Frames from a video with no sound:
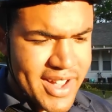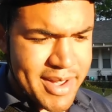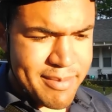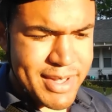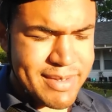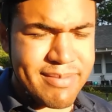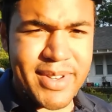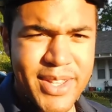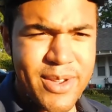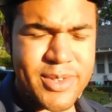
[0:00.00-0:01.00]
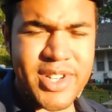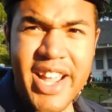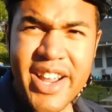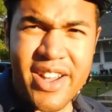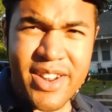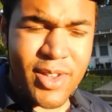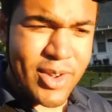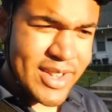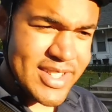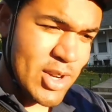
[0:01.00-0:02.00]
I'm a huge Nikon
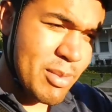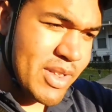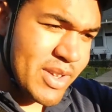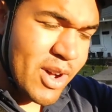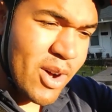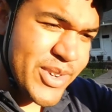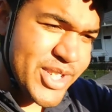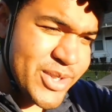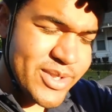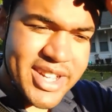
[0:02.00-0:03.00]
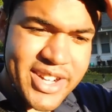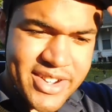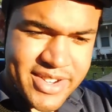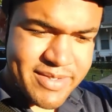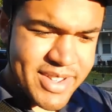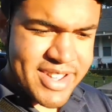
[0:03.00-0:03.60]
loyalist. I'll probably always shoot Nikon.